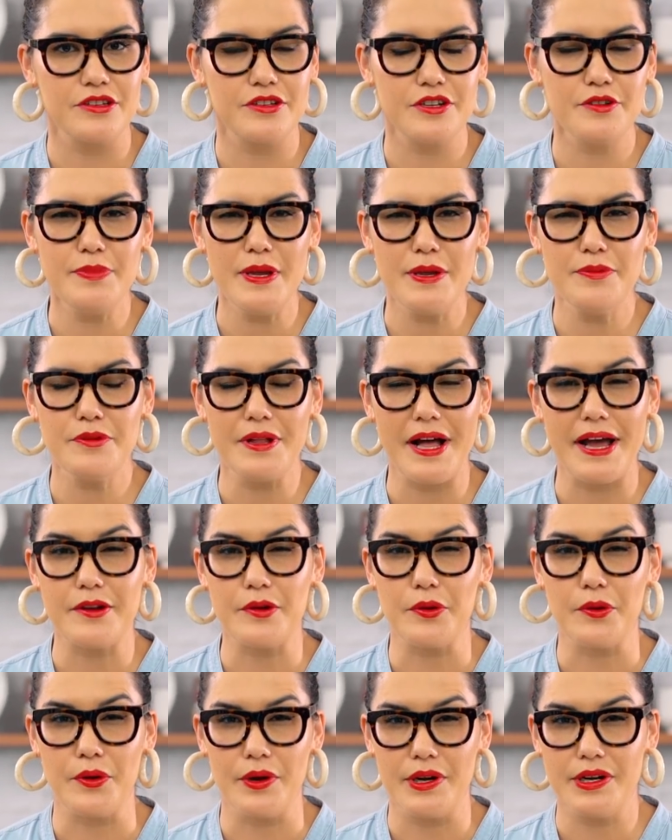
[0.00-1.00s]
a lot of people
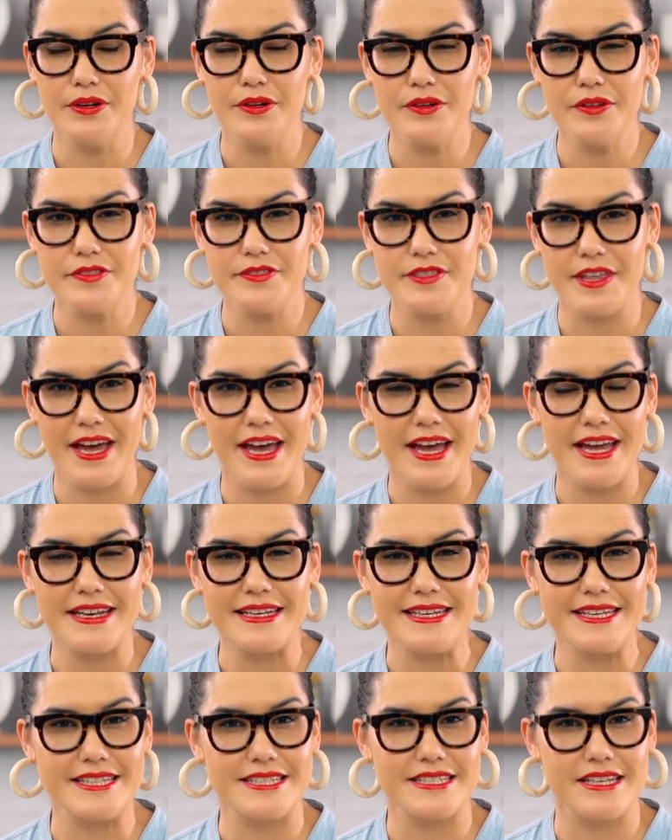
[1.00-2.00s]
add oil.
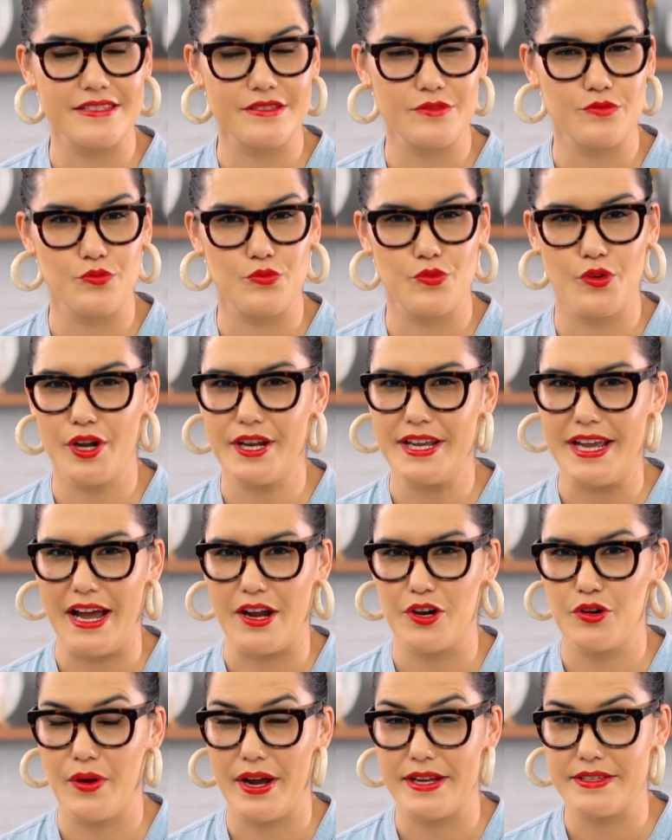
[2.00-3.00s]
That doesn't work
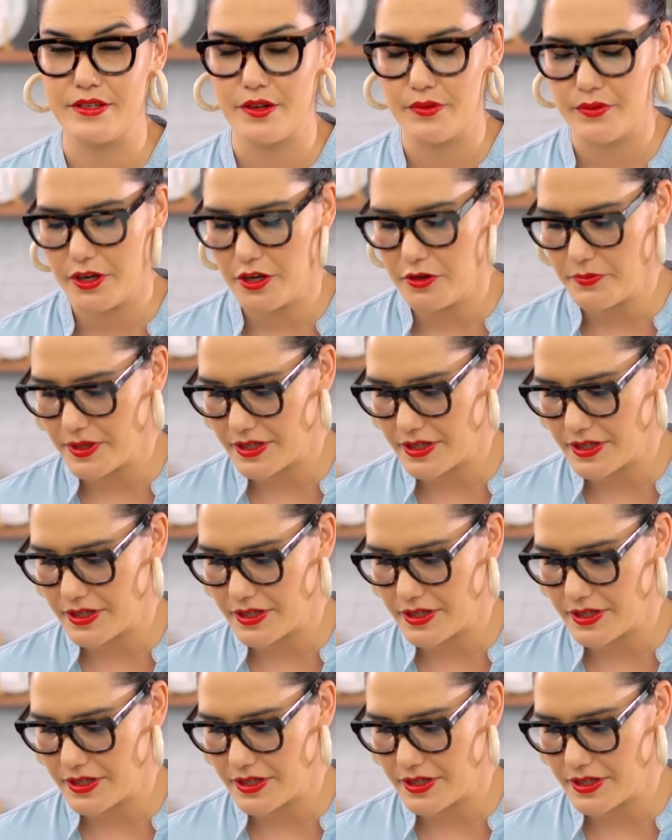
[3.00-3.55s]
out quite so well,